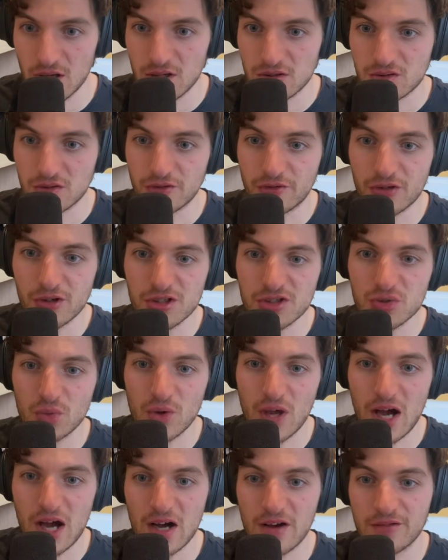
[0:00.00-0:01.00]
So first
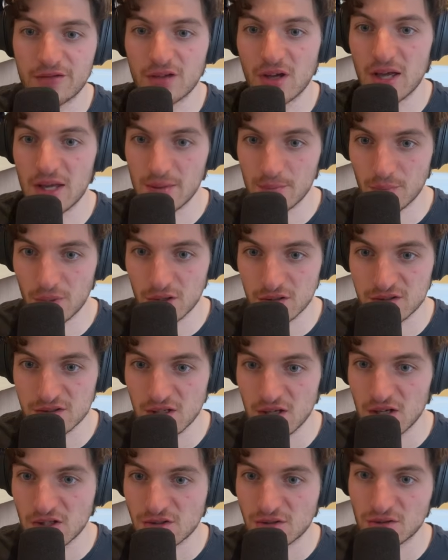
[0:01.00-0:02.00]
we have the
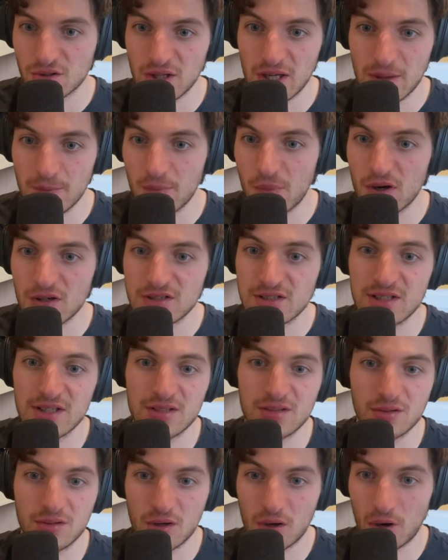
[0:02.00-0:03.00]
inbox. So the inbox
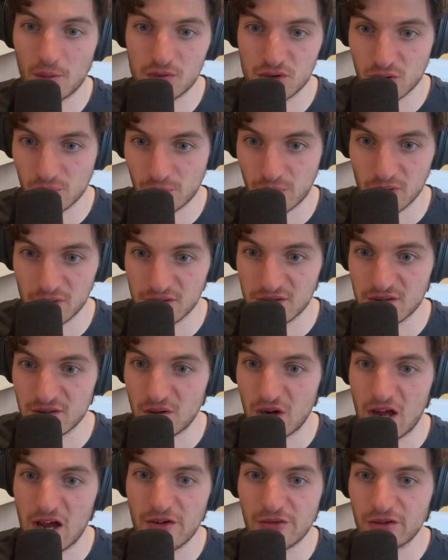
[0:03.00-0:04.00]
is the capture point.
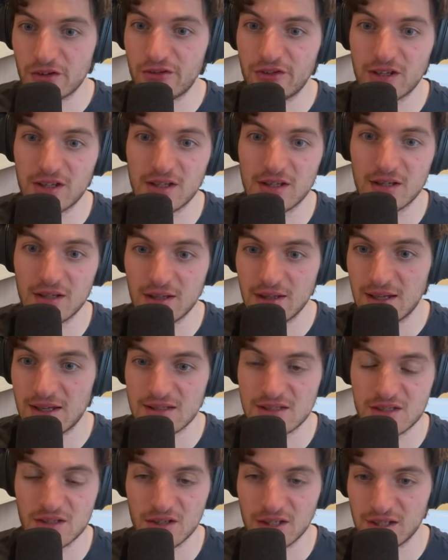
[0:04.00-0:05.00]
Everything
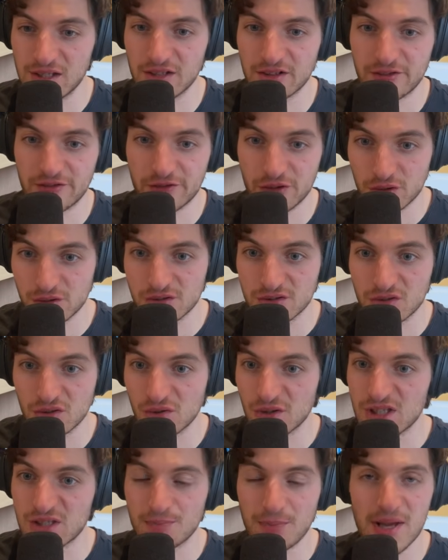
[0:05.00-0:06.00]
lands here first.
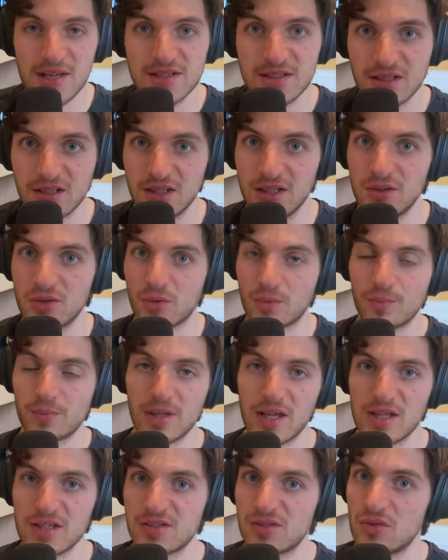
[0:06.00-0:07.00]
So it's basically your
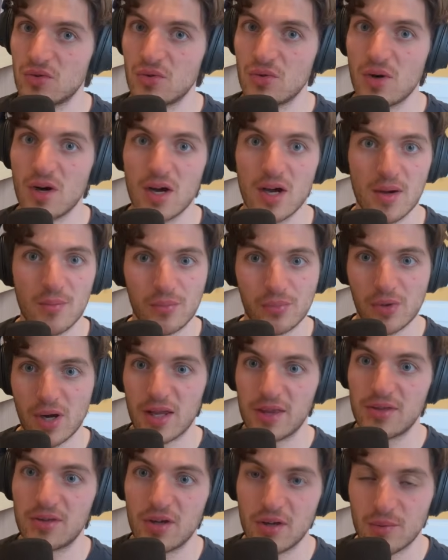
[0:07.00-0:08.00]
place to
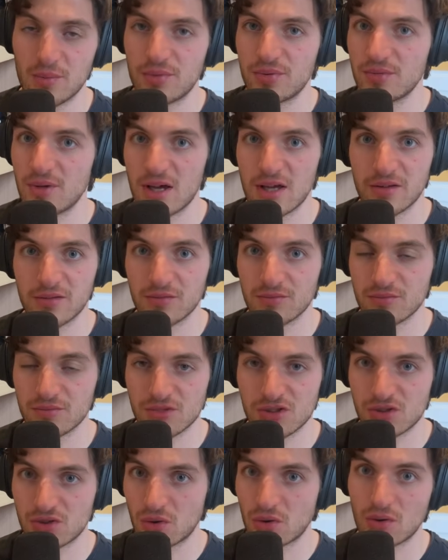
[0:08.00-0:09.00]
brain dump and
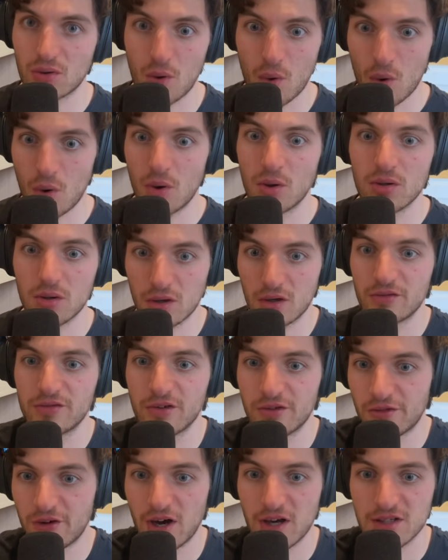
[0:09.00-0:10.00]
store all of
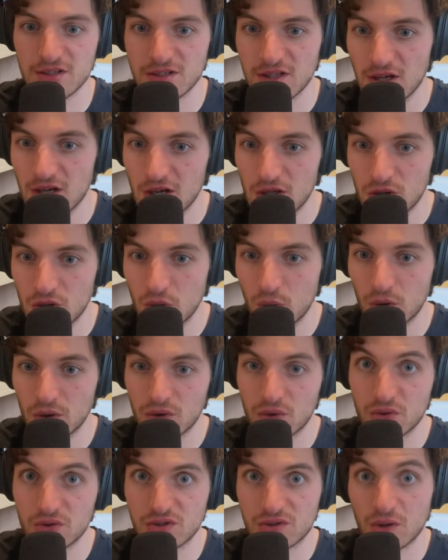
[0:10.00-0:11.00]
the files you
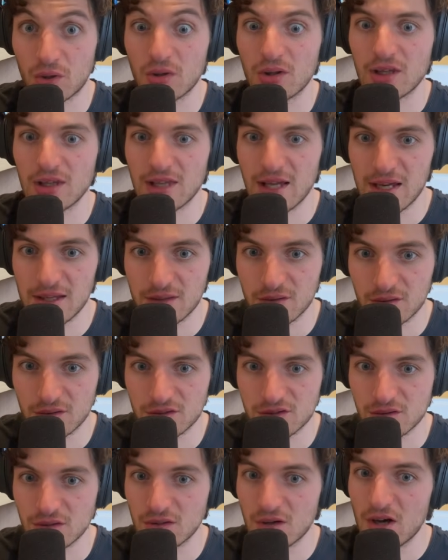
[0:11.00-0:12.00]
want to store later.
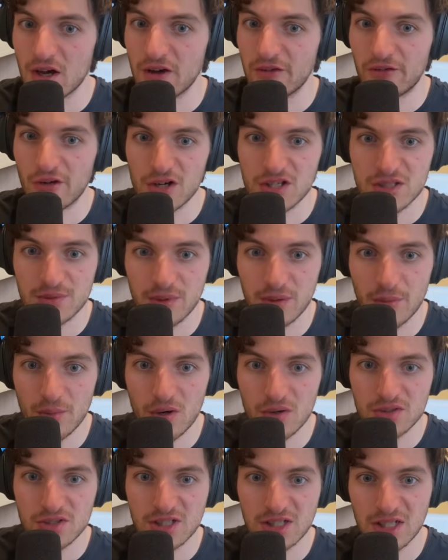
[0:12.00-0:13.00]
So voice
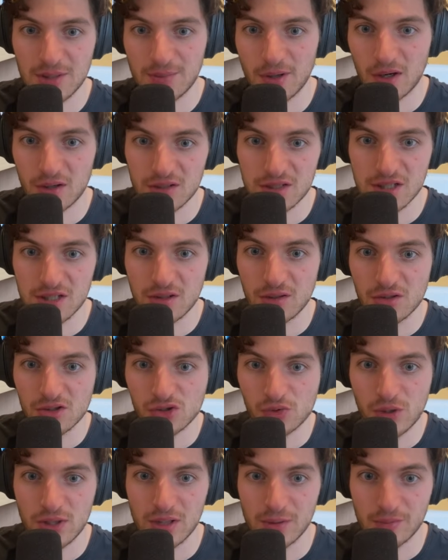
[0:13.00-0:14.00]
memos, clip
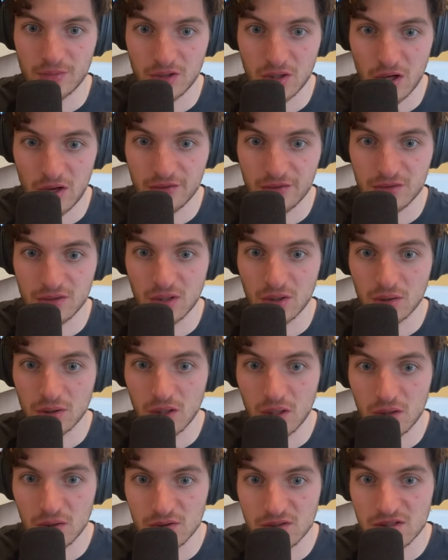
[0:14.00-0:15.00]
articles, random stuff,
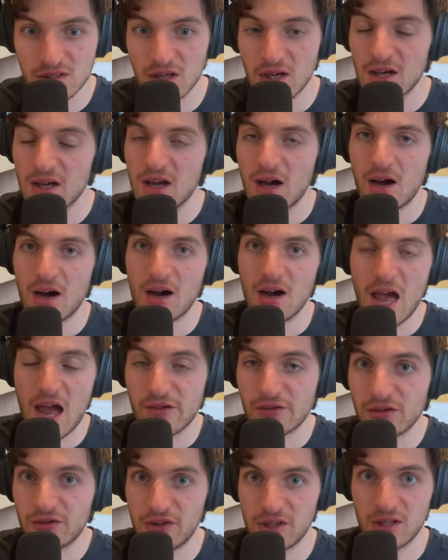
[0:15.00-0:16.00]
downloads,
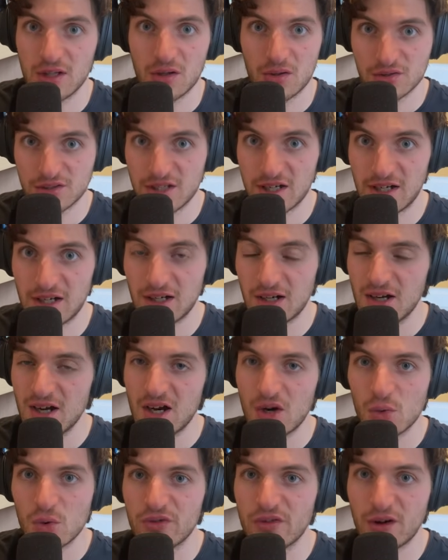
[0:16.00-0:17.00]
everything goes there
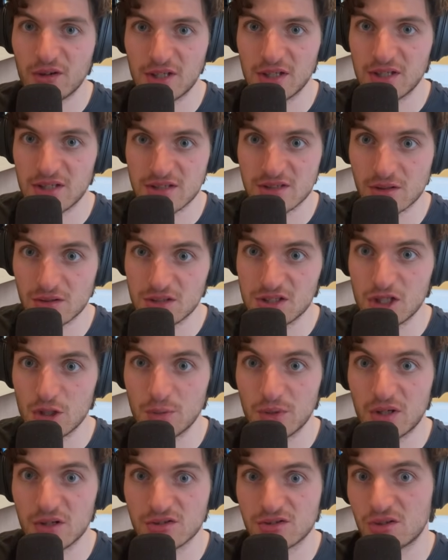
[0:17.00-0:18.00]
without any
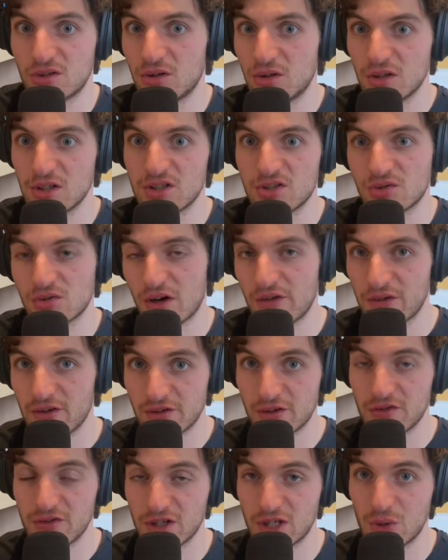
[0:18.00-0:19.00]
sorting, because the goal is to have
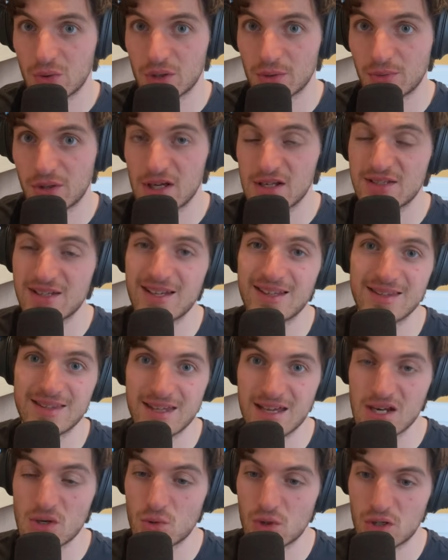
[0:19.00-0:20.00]
everything in one place, and
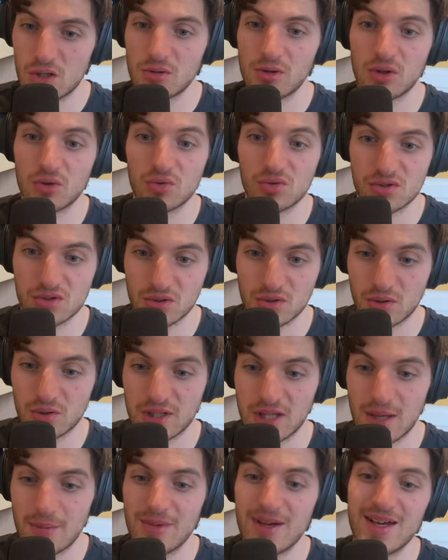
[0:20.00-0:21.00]
then we're going to sort
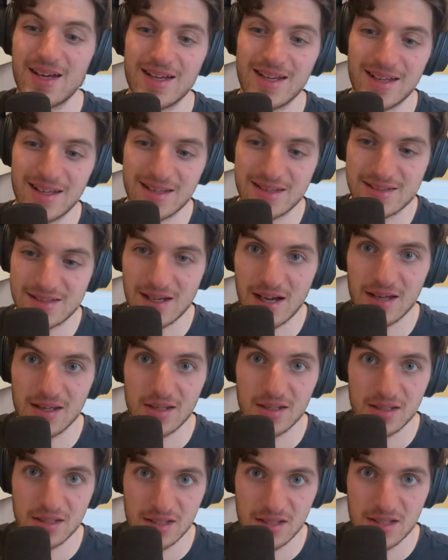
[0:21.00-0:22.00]
them
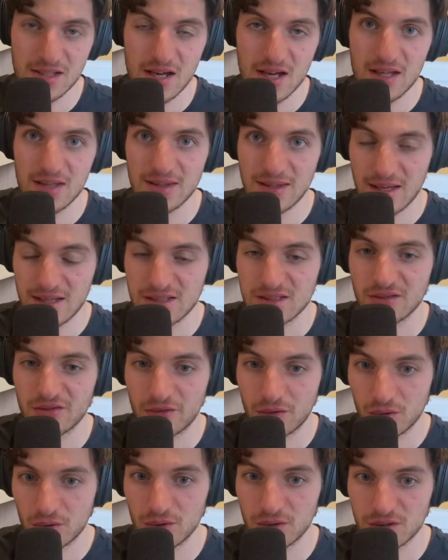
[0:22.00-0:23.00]
inside the next
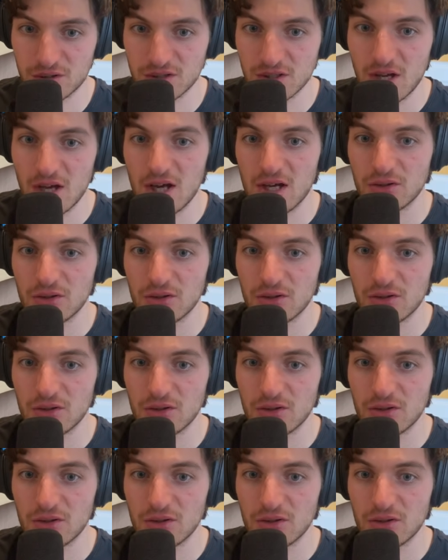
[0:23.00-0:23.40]
folders.